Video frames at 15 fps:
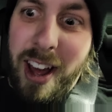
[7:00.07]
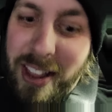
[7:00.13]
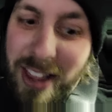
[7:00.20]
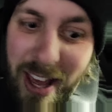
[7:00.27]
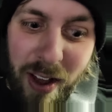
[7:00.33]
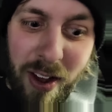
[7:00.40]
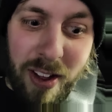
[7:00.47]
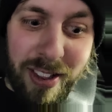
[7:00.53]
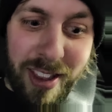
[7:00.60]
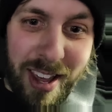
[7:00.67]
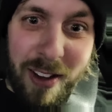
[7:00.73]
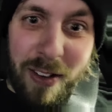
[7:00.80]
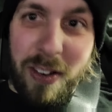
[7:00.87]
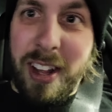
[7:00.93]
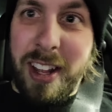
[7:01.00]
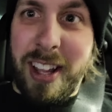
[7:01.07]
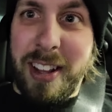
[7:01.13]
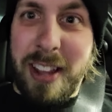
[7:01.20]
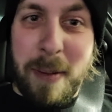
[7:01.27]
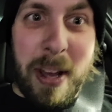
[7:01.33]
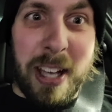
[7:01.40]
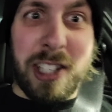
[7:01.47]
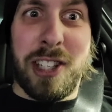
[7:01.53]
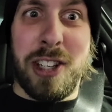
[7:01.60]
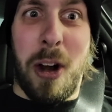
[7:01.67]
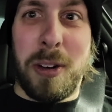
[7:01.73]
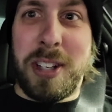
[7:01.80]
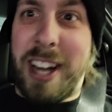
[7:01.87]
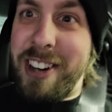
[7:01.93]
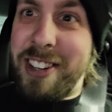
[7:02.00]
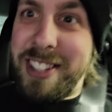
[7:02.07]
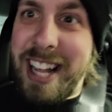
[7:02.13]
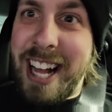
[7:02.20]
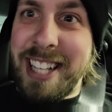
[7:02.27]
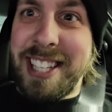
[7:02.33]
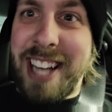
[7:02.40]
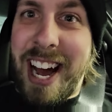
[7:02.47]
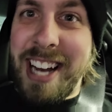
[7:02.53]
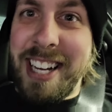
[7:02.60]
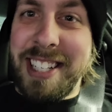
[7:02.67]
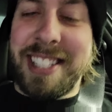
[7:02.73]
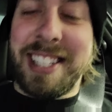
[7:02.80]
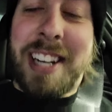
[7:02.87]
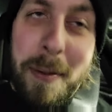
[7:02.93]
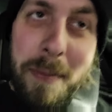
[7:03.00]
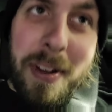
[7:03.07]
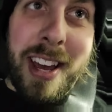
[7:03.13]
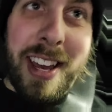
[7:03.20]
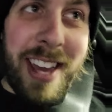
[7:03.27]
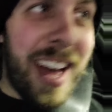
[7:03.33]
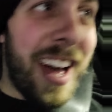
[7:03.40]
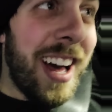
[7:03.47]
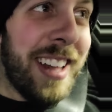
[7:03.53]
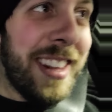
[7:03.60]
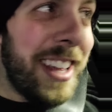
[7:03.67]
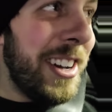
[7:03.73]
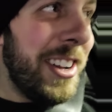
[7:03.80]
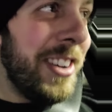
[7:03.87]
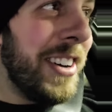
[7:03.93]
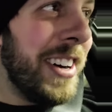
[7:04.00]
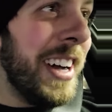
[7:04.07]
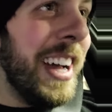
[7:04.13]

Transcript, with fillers: They, they, they make snow tires in that size? And I'm like, yeah, they do.